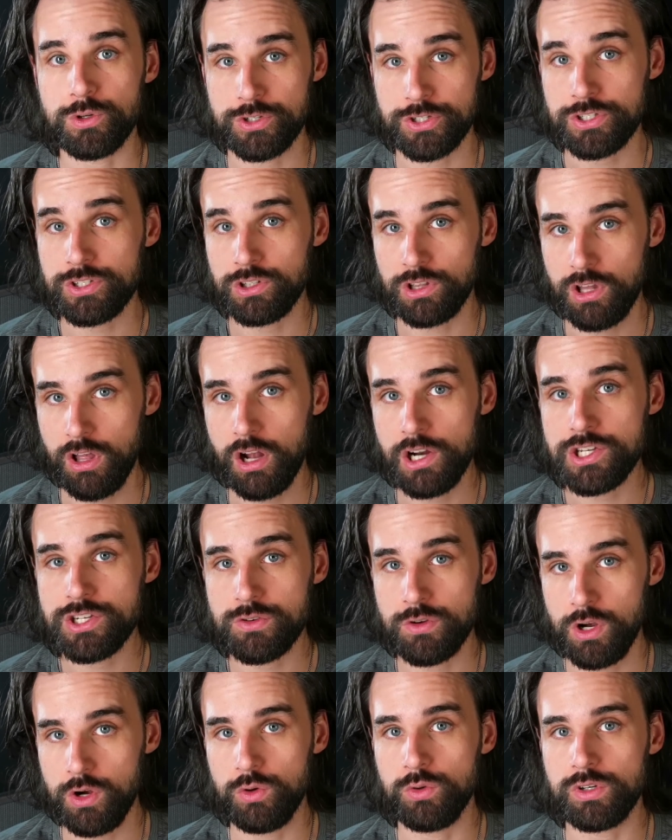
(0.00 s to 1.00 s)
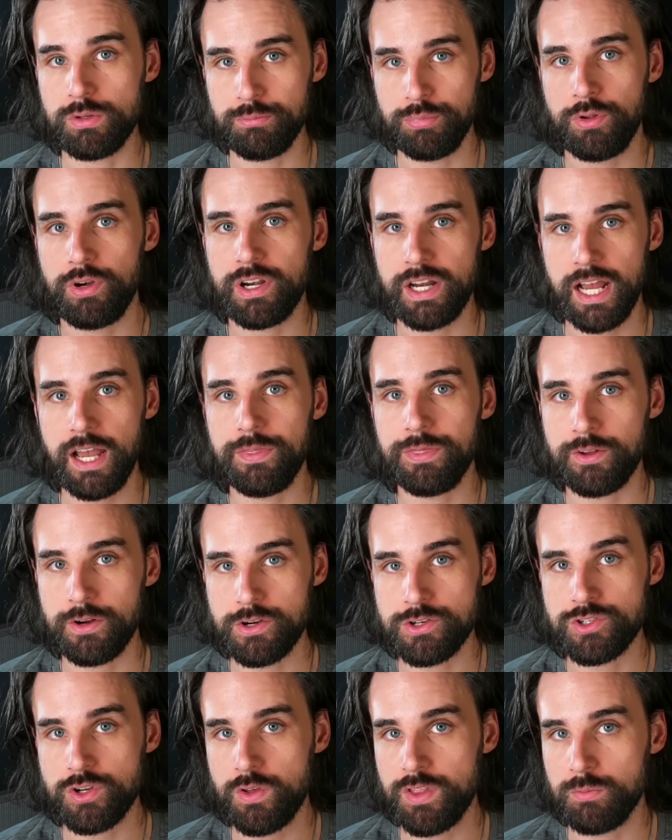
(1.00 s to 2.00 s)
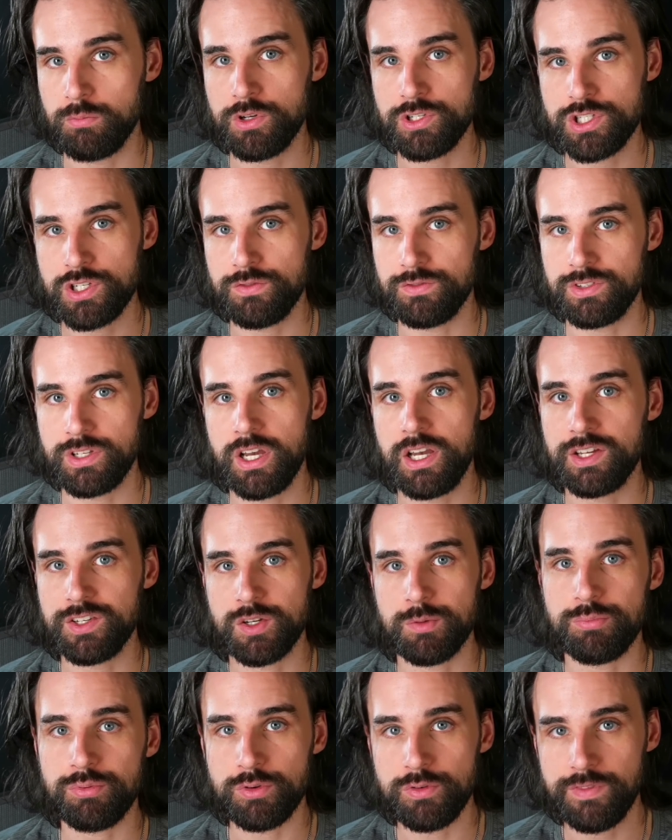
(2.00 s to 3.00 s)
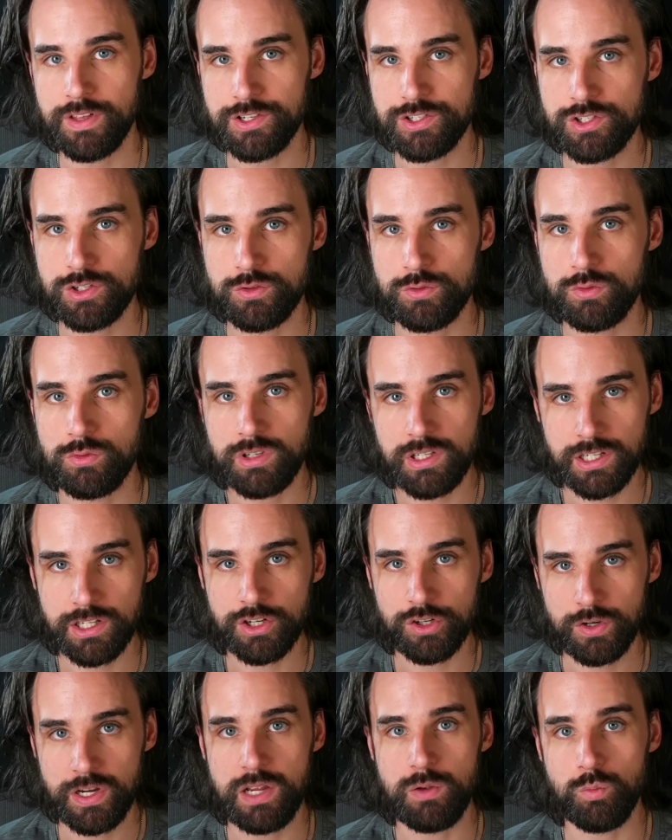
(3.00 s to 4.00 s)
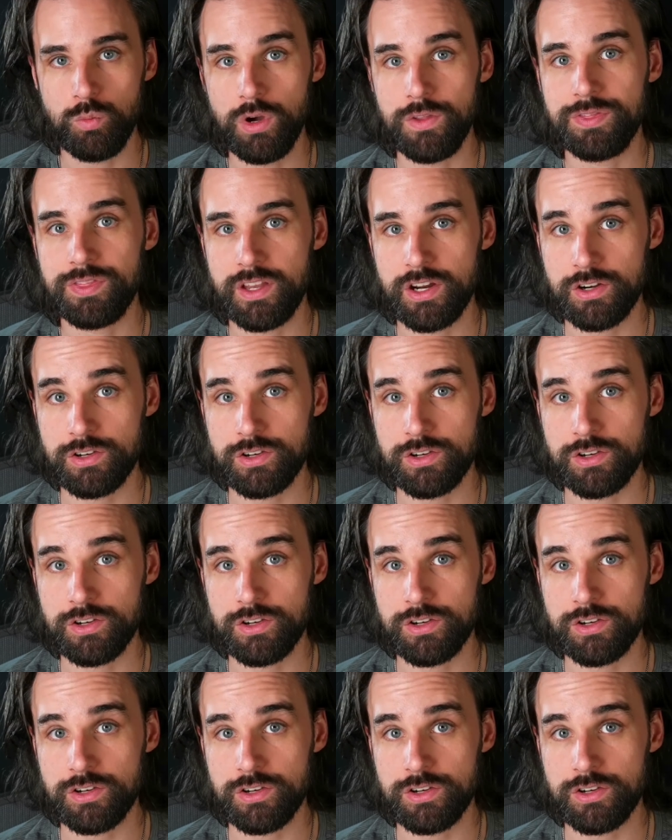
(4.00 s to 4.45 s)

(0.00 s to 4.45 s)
Just launch your own and put it out there and show them what you've done to prove that you can create what they're